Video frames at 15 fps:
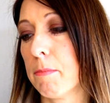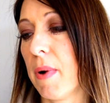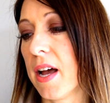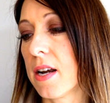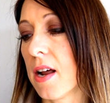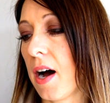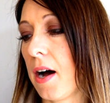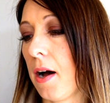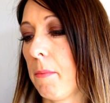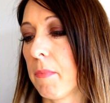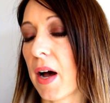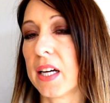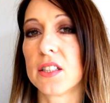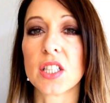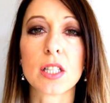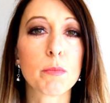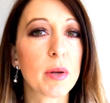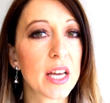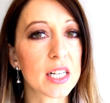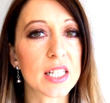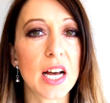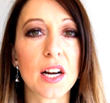but I just
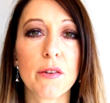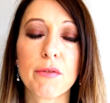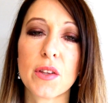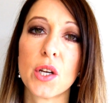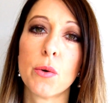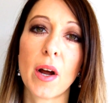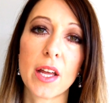picked out a few.